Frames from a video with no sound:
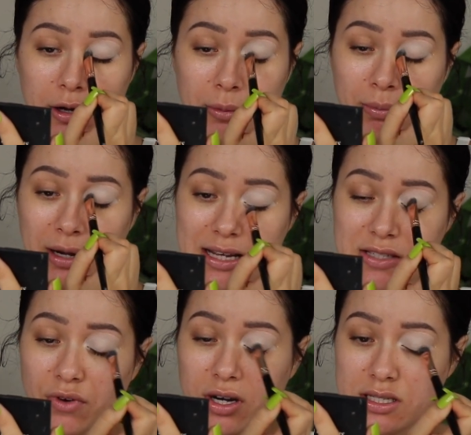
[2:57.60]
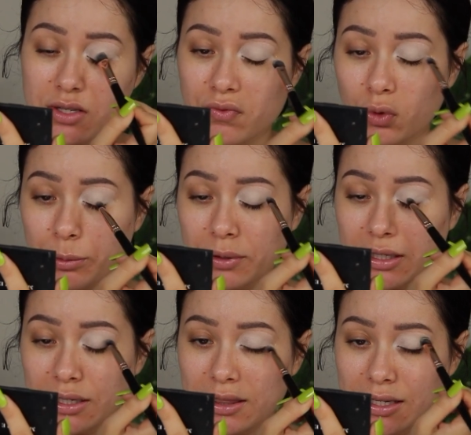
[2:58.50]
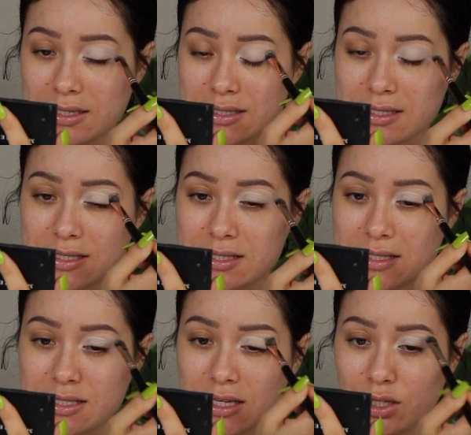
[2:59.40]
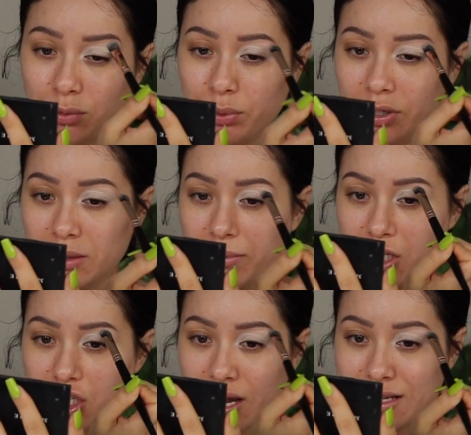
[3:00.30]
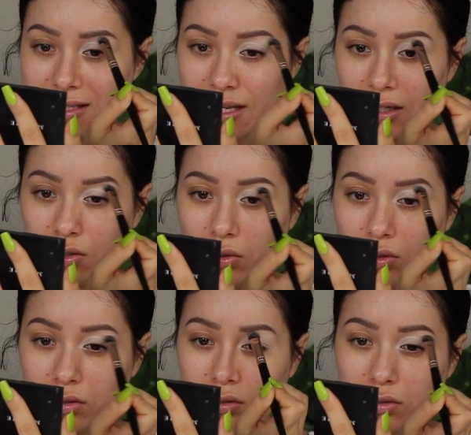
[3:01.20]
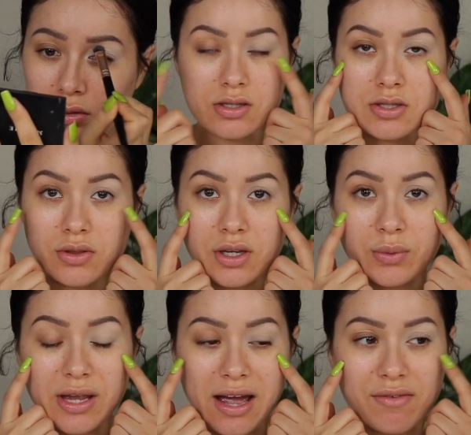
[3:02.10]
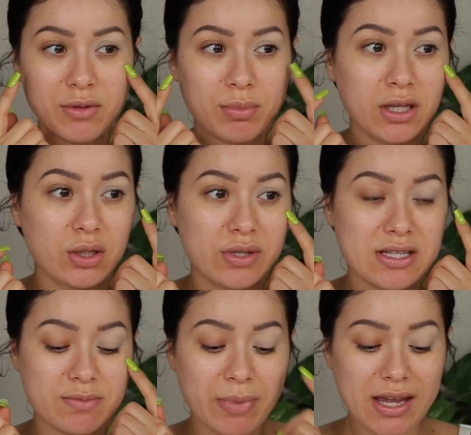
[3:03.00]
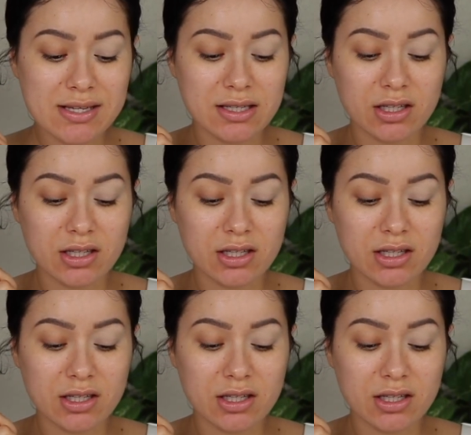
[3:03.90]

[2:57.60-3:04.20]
But as far as the formula and the consistency, they're pretty much identical. So there we have the Plouis base, and